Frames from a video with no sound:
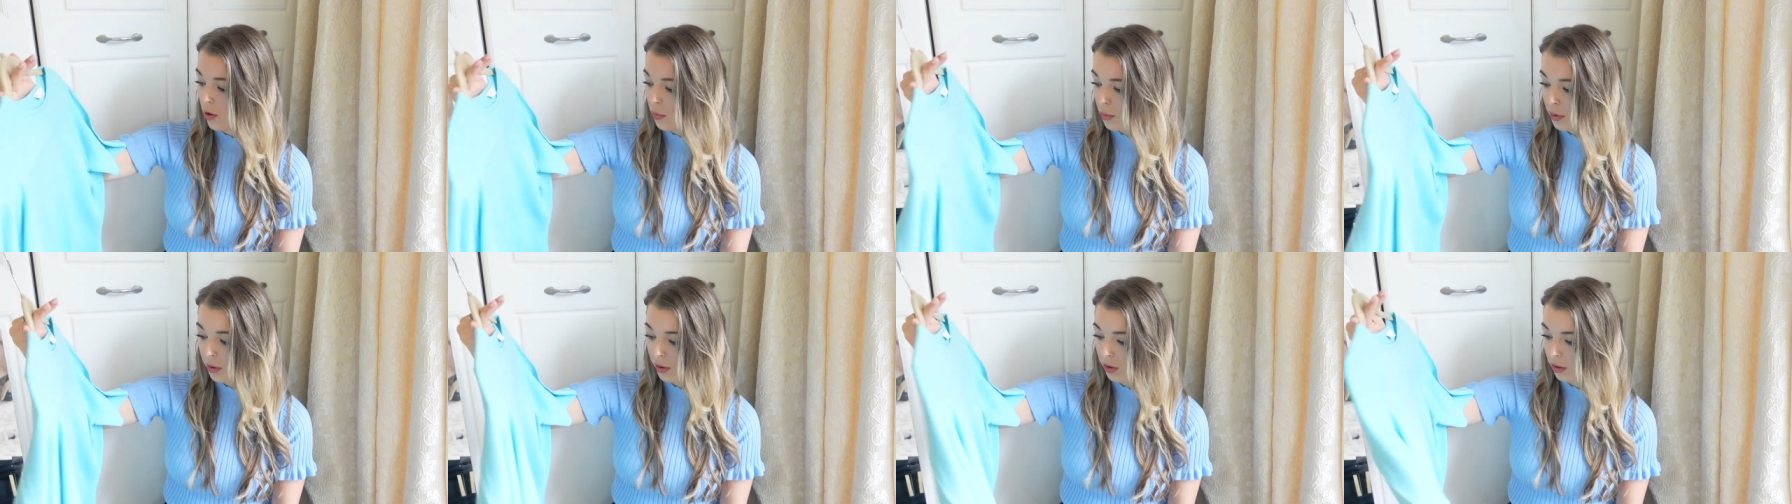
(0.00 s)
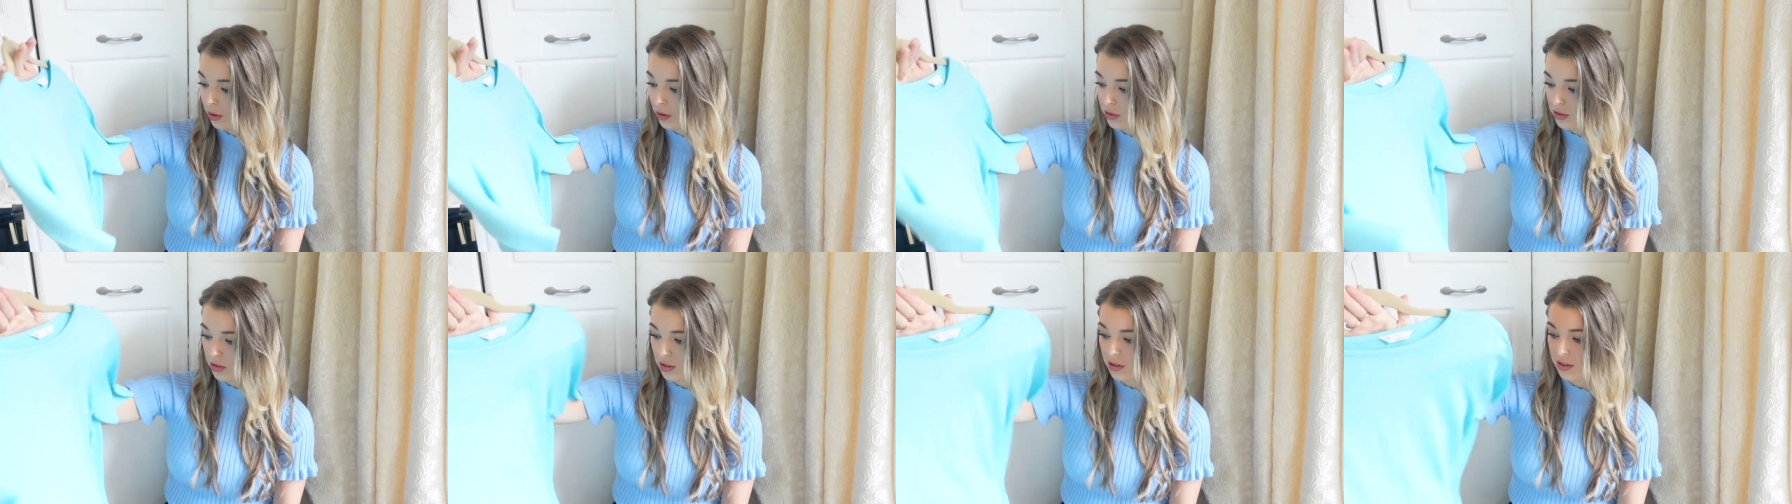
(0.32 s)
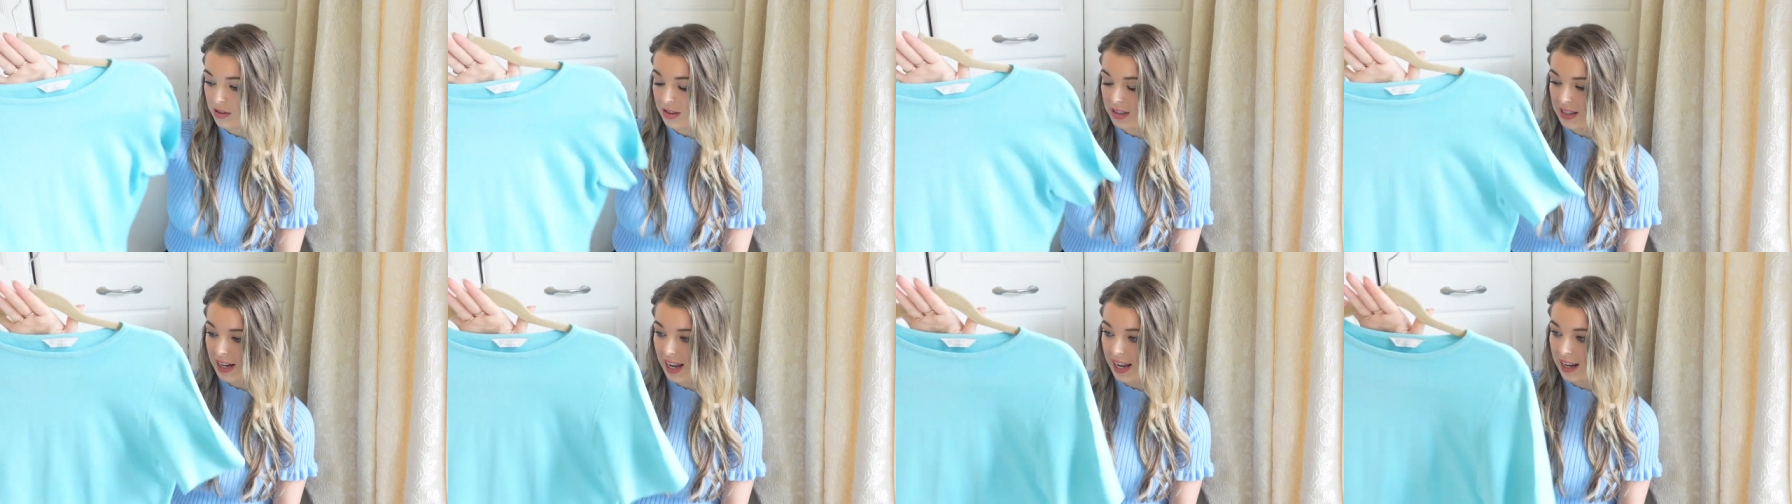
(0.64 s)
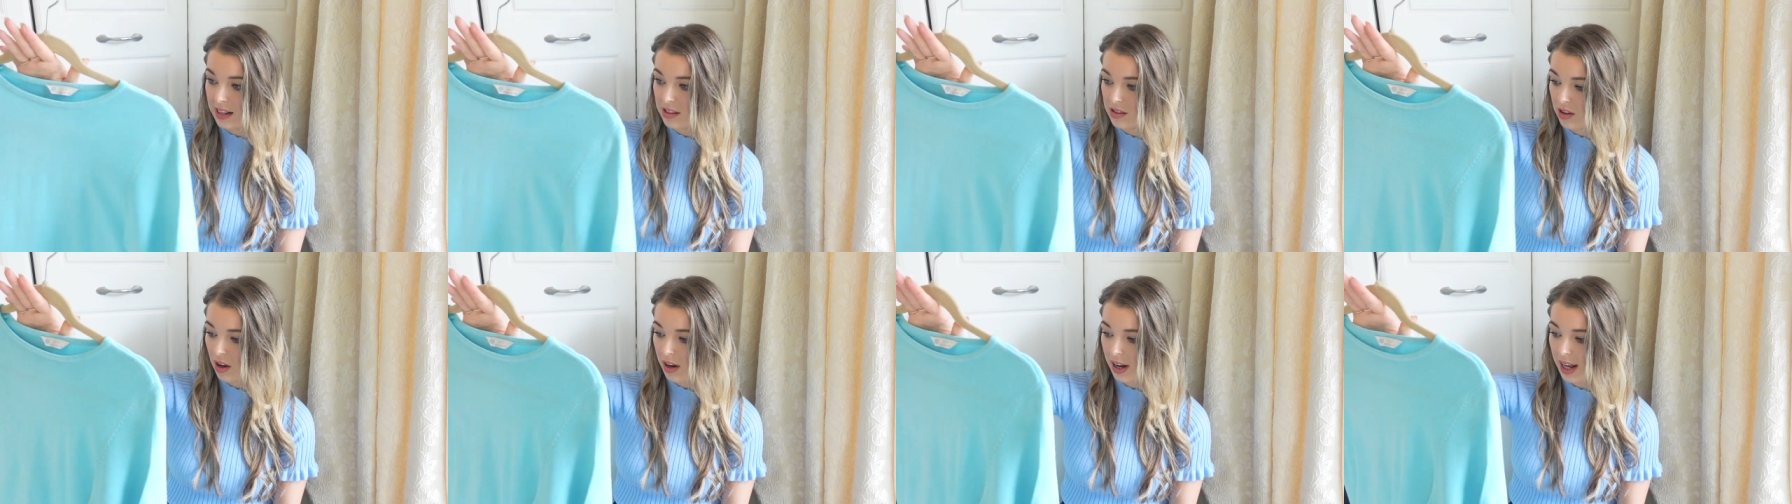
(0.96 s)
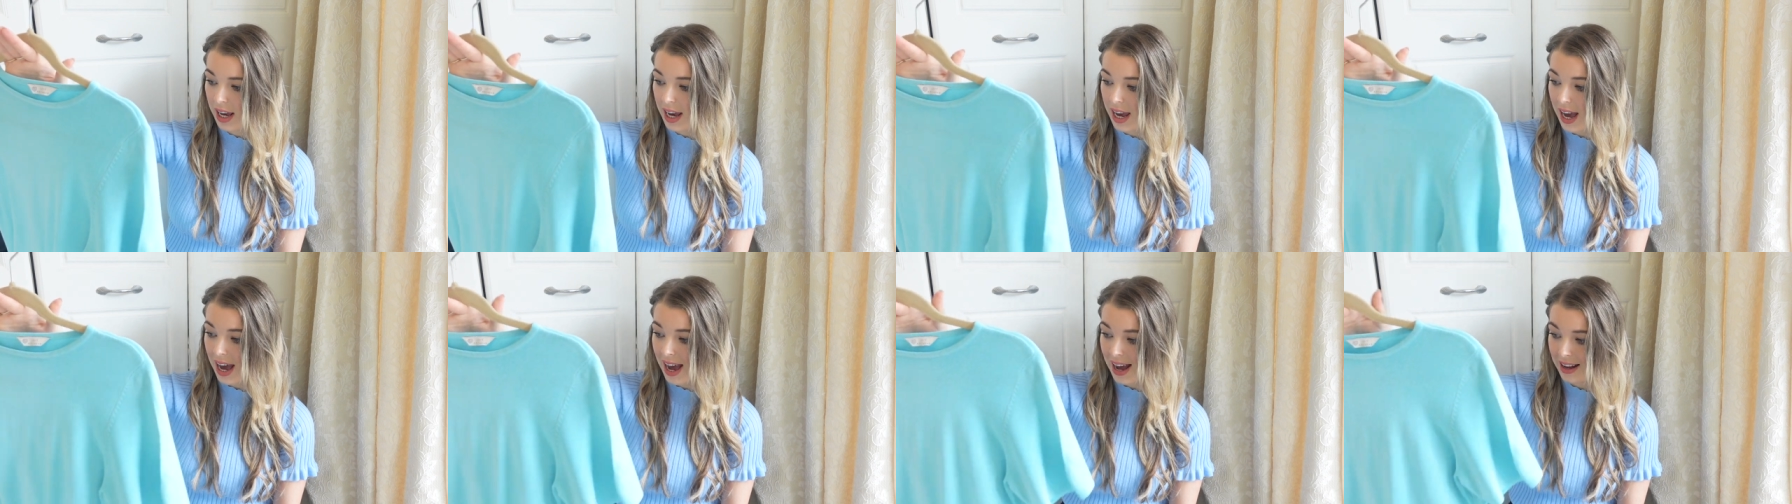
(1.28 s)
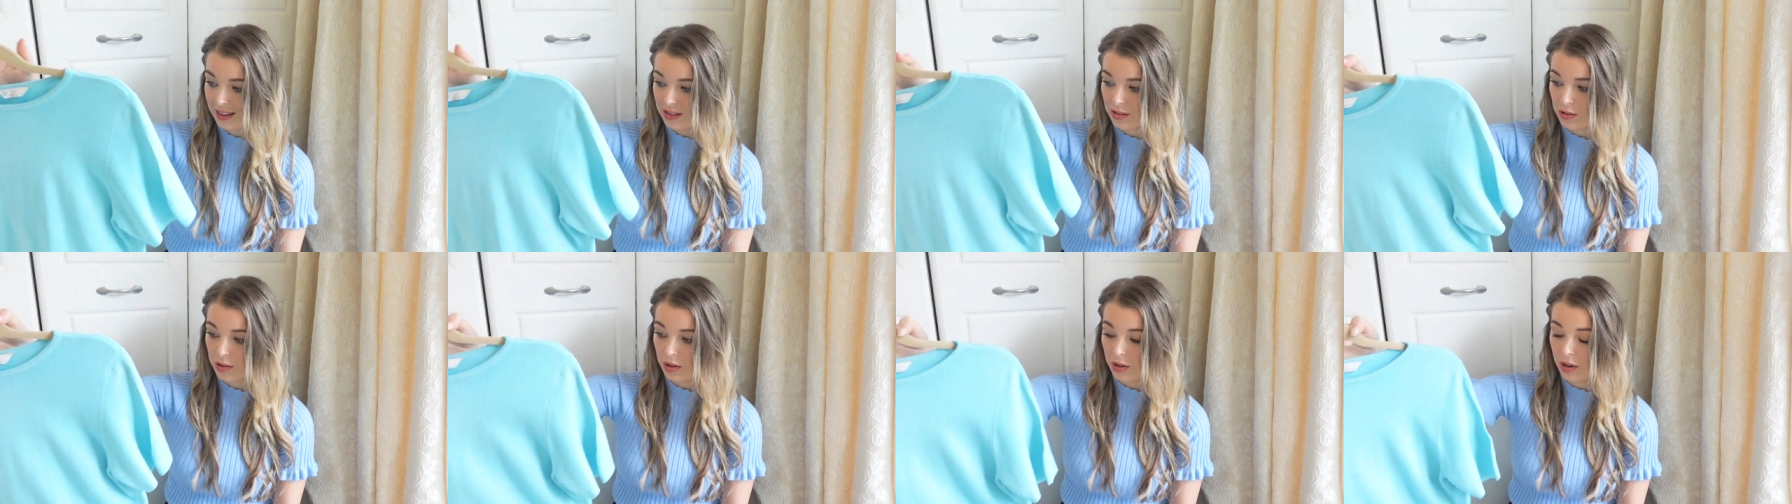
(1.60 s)
pulls or stains on it
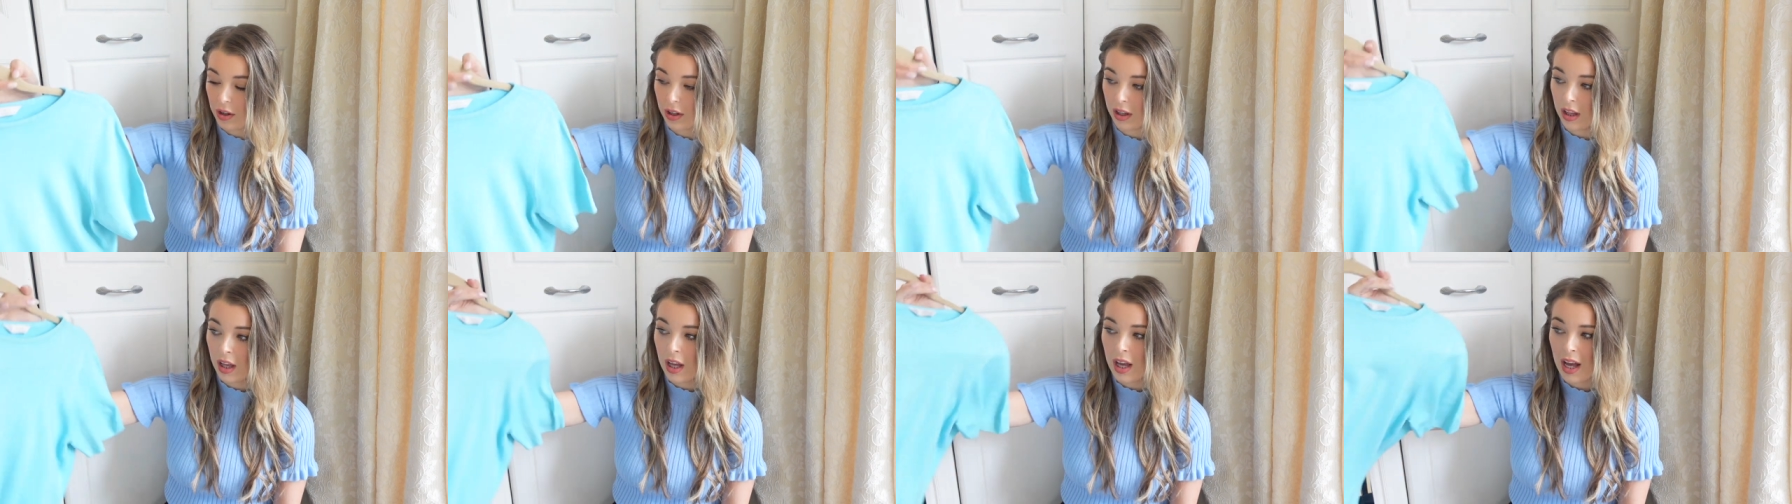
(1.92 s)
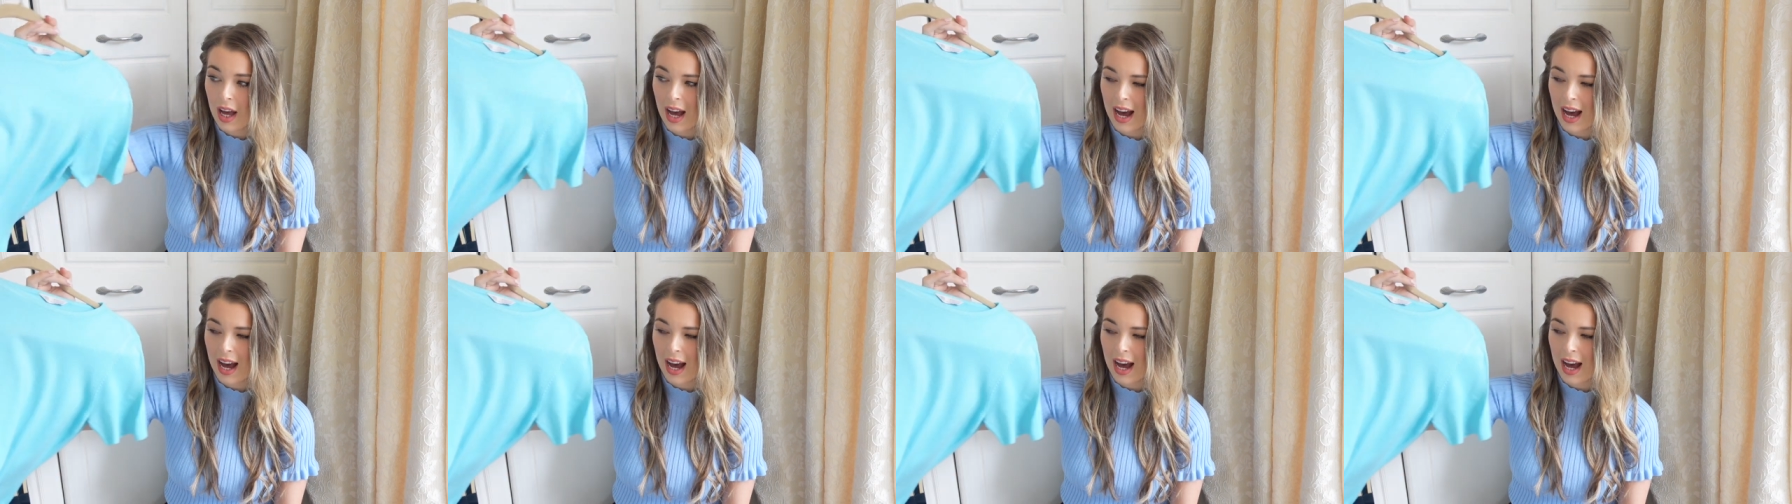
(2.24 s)
at all